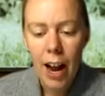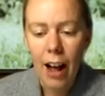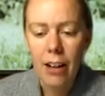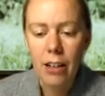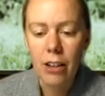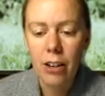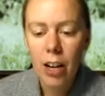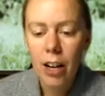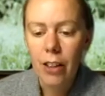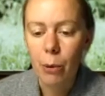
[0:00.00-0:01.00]
and
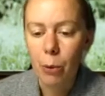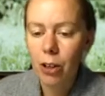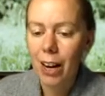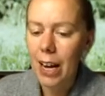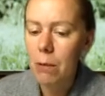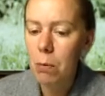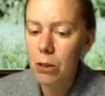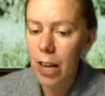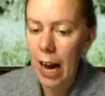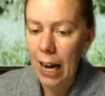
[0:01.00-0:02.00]
they weren't
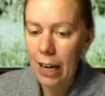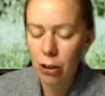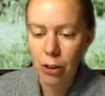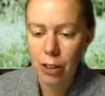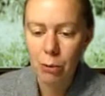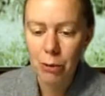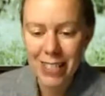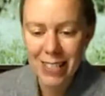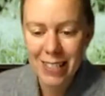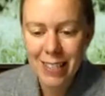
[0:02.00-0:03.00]
able to actually
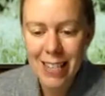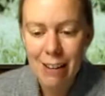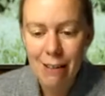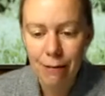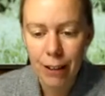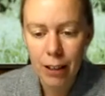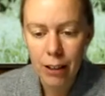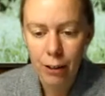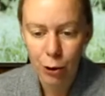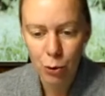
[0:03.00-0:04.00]
receive
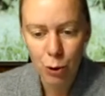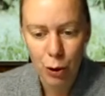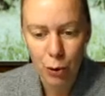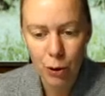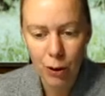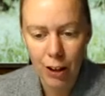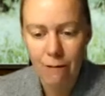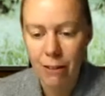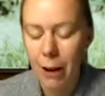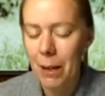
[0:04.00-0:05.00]
the truth,
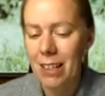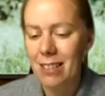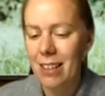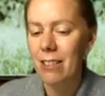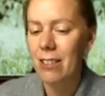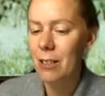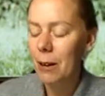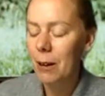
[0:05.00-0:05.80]
if that makes sense.